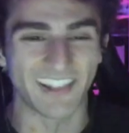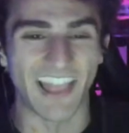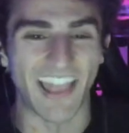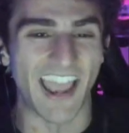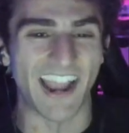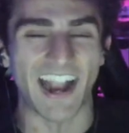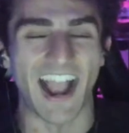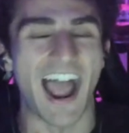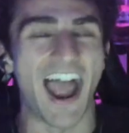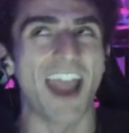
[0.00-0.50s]

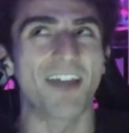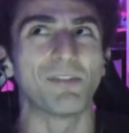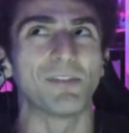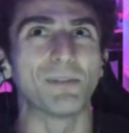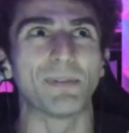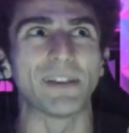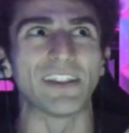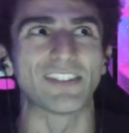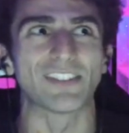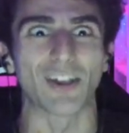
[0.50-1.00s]
Like I
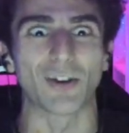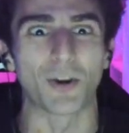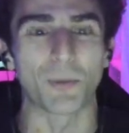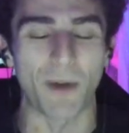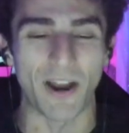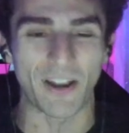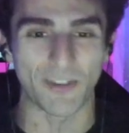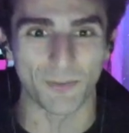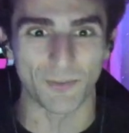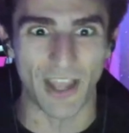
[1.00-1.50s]
would be so
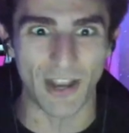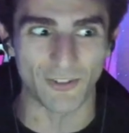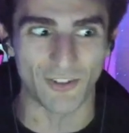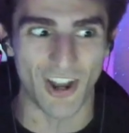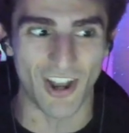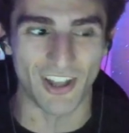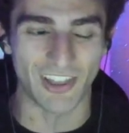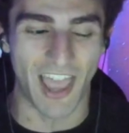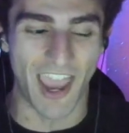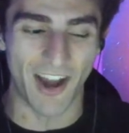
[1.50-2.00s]
depressed without
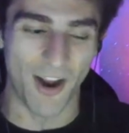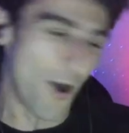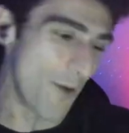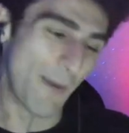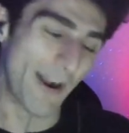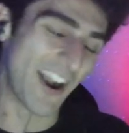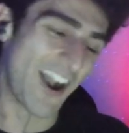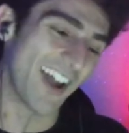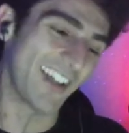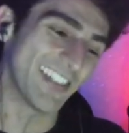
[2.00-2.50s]
y'all. Like, oh
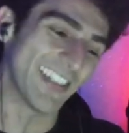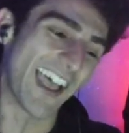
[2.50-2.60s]
my God.